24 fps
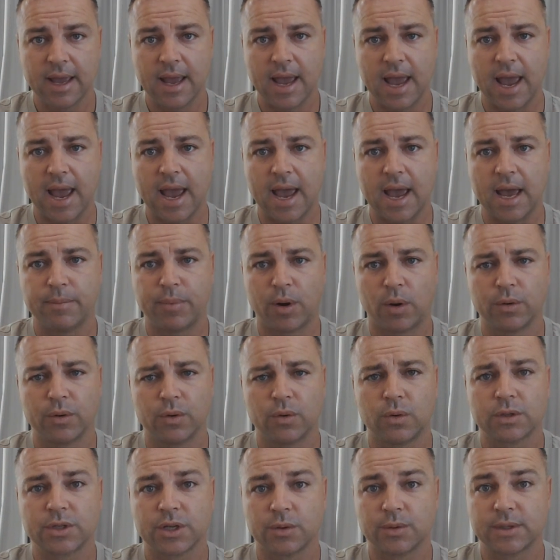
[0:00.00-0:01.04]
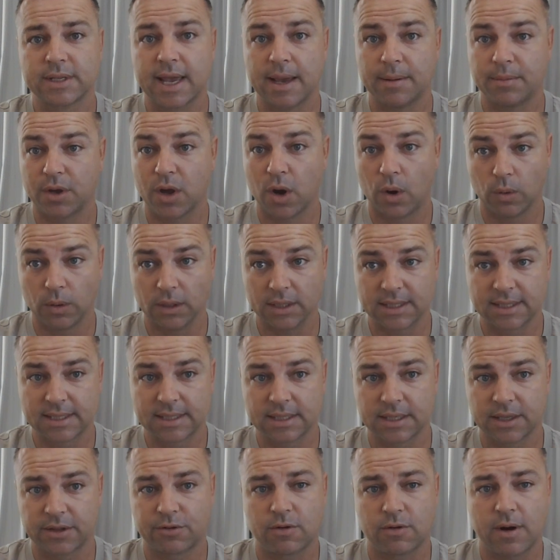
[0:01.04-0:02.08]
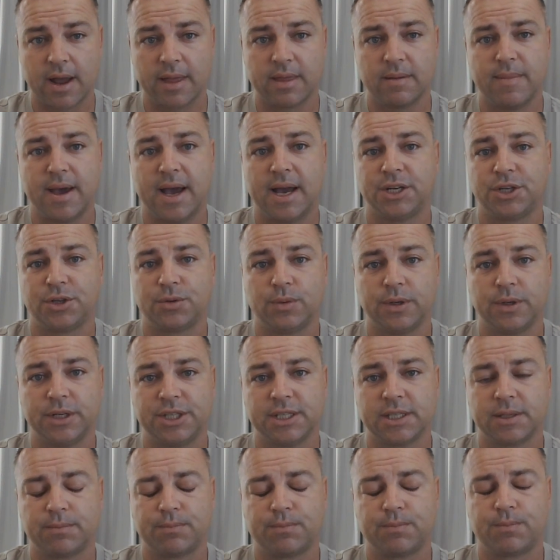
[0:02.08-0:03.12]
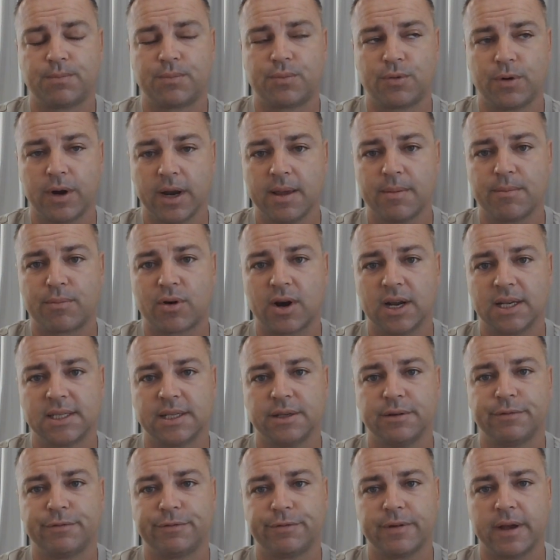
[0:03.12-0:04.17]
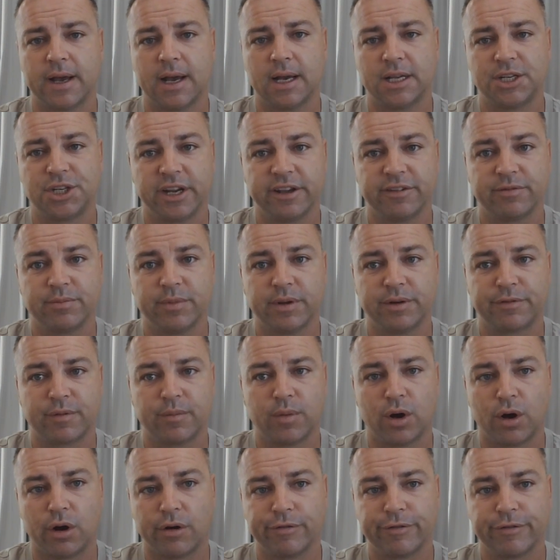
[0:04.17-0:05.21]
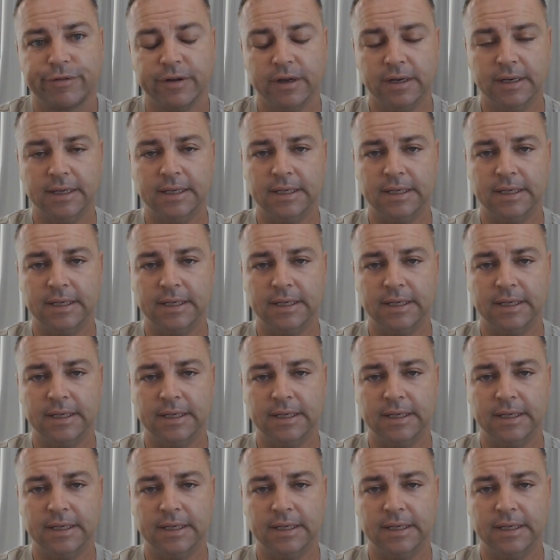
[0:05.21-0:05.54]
And Bolton also was kept goalless throughout the match, which is a pretty impressive achievement from Hough,